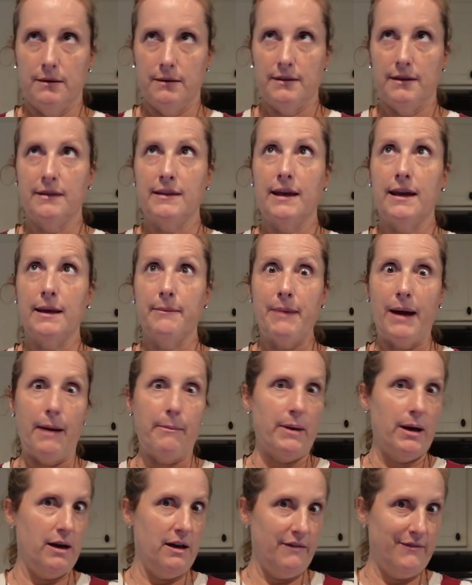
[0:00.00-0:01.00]
The thing about
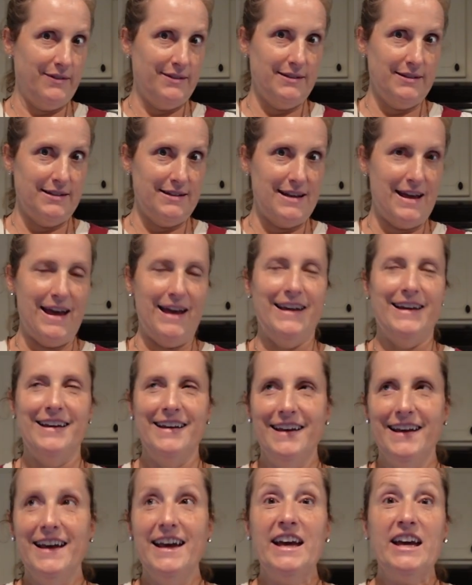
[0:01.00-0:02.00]
my oven today
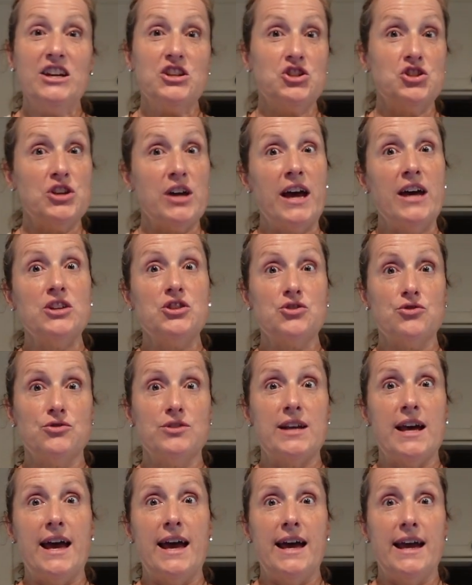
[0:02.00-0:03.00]
is
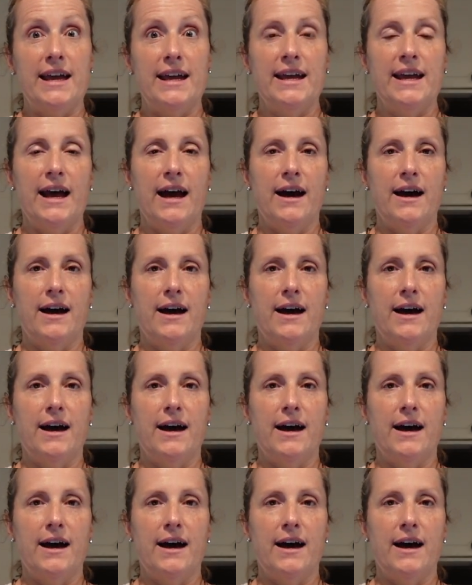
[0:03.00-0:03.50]
yesterday